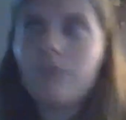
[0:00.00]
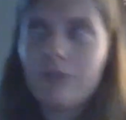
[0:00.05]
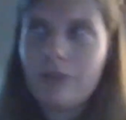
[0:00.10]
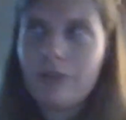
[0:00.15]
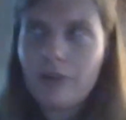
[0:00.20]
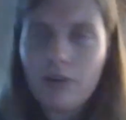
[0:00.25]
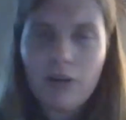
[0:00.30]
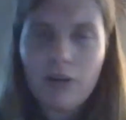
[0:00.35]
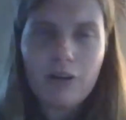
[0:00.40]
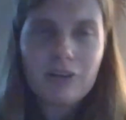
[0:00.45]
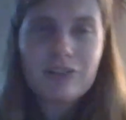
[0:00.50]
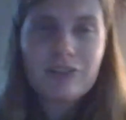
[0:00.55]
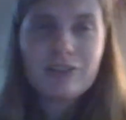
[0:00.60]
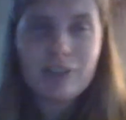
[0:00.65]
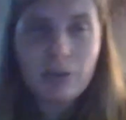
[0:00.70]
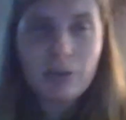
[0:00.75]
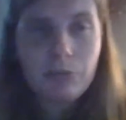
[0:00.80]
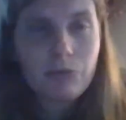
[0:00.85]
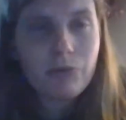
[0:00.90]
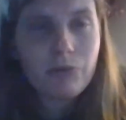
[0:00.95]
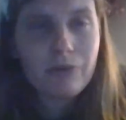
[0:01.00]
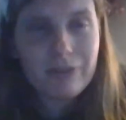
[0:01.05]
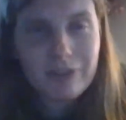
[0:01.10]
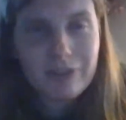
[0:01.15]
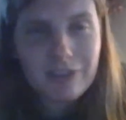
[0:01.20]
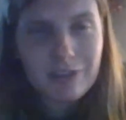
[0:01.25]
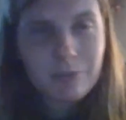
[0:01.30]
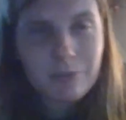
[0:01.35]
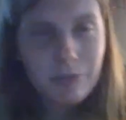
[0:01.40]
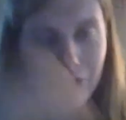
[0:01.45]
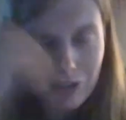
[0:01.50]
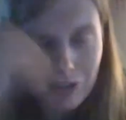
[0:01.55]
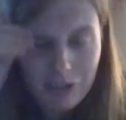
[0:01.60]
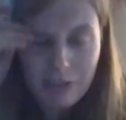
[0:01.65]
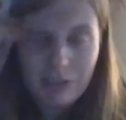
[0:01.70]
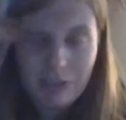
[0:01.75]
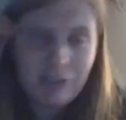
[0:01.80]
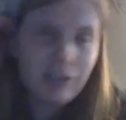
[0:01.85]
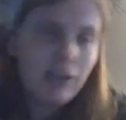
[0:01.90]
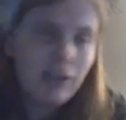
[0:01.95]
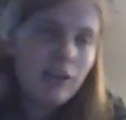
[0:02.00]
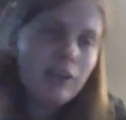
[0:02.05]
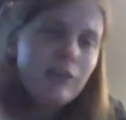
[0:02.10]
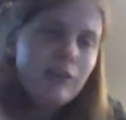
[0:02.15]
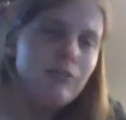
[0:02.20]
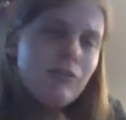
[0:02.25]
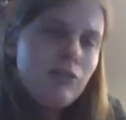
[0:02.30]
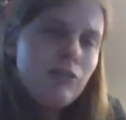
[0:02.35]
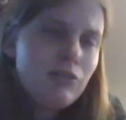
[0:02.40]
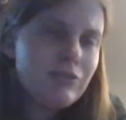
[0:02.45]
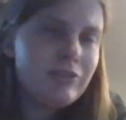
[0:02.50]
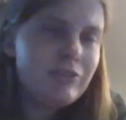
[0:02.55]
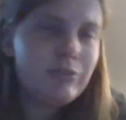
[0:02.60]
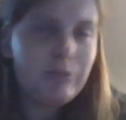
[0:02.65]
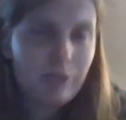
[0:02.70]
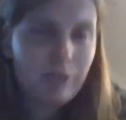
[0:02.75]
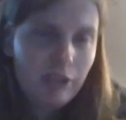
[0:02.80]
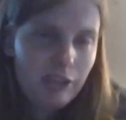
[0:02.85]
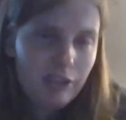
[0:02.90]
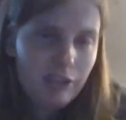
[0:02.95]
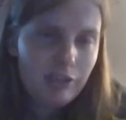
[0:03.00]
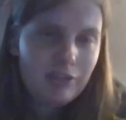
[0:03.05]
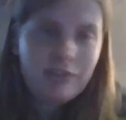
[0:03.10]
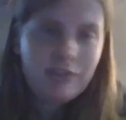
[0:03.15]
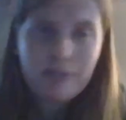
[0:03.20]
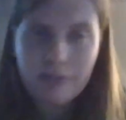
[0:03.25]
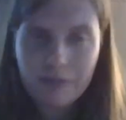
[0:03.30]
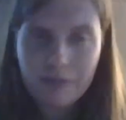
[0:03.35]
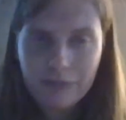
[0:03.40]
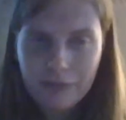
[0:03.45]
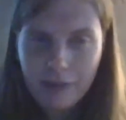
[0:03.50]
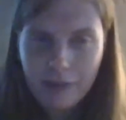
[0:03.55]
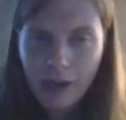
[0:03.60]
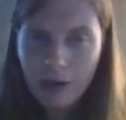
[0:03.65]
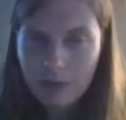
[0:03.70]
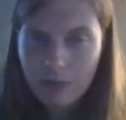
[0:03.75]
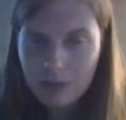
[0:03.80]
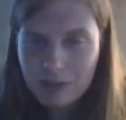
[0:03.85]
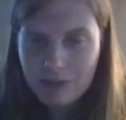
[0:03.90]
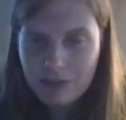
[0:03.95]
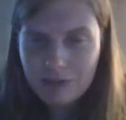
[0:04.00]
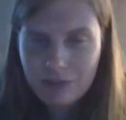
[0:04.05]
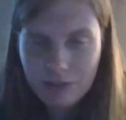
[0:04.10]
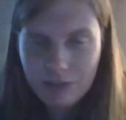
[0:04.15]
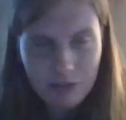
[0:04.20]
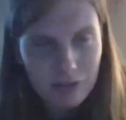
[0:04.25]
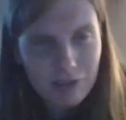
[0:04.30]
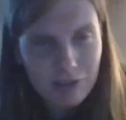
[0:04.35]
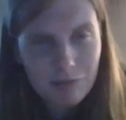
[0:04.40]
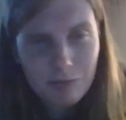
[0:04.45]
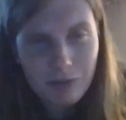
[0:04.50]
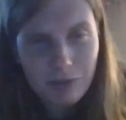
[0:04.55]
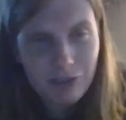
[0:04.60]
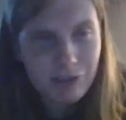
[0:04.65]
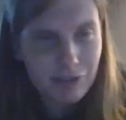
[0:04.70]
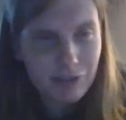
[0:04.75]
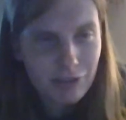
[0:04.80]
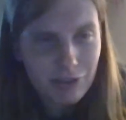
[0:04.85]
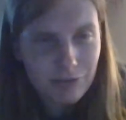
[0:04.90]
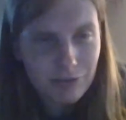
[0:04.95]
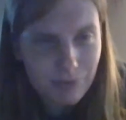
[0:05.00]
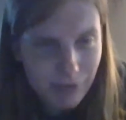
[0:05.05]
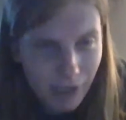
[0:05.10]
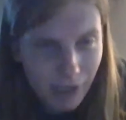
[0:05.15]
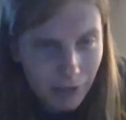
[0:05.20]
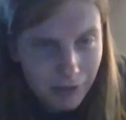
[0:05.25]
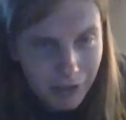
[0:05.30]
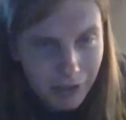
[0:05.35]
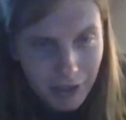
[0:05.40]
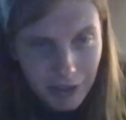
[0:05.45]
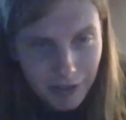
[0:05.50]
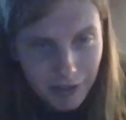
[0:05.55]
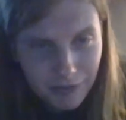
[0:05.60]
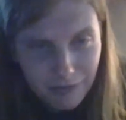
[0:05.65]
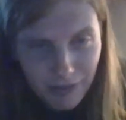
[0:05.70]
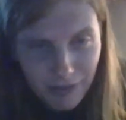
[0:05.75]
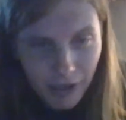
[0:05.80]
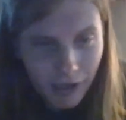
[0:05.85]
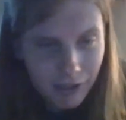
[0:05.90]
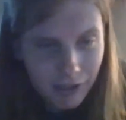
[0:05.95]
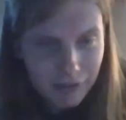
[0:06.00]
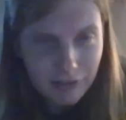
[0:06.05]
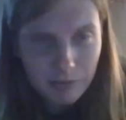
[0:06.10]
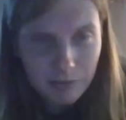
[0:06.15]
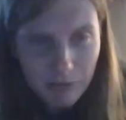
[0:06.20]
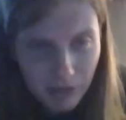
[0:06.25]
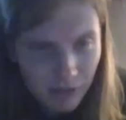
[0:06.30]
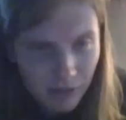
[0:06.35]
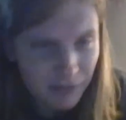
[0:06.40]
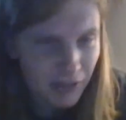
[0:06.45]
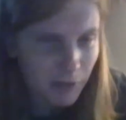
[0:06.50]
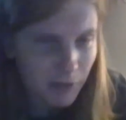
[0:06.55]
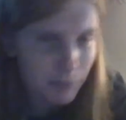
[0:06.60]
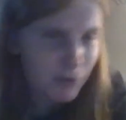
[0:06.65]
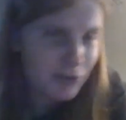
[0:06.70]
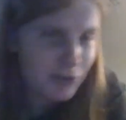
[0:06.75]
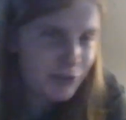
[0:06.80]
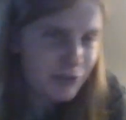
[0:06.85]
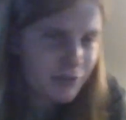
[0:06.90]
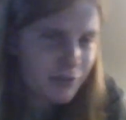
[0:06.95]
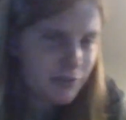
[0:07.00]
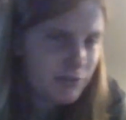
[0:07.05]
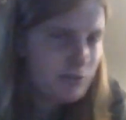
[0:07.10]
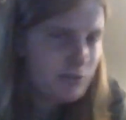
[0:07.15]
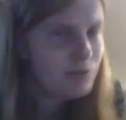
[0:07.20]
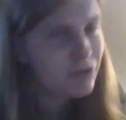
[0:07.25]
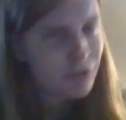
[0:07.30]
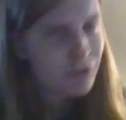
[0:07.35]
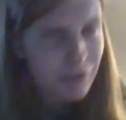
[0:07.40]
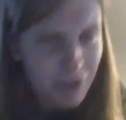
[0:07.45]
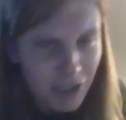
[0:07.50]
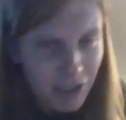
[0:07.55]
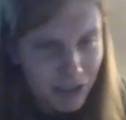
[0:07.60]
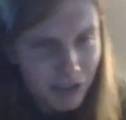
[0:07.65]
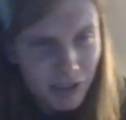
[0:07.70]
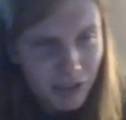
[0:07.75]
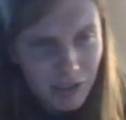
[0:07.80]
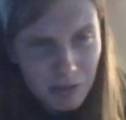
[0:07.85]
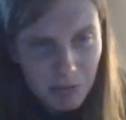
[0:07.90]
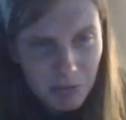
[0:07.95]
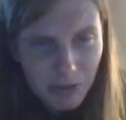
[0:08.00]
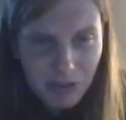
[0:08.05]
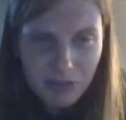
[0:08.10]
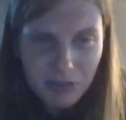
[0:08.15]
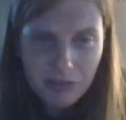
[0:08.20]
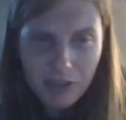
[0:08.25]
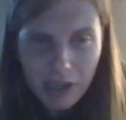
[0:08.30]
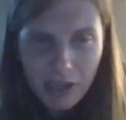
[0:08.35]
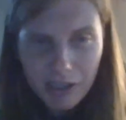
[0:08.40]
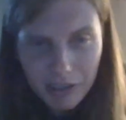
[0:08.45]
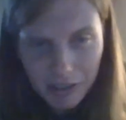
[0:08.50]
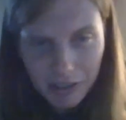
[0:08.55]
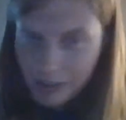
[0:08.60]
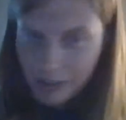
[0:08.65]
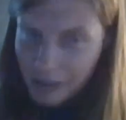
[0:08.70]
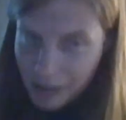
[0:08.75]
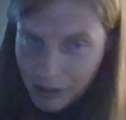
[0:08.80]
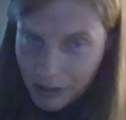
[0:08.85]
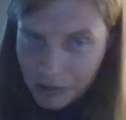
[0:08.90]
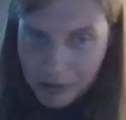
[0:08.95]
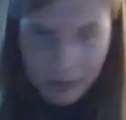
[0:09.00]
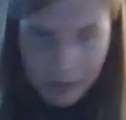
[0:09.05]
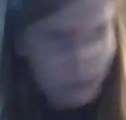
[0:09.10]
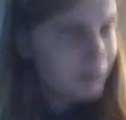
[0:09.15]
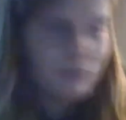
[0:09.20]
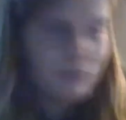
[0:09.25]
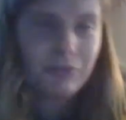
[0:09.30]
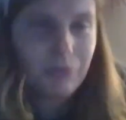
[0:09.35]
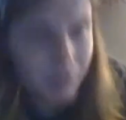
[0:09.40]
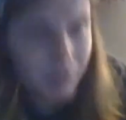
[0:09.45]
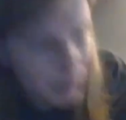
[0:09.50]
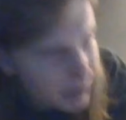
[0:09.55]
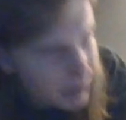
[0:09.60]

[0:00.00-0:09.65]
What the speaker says: there are some orchid species. You can also eat the flowers of certain species without ill effect. I mean, they're not particularly nutritious, but they're not going to kill you if you eat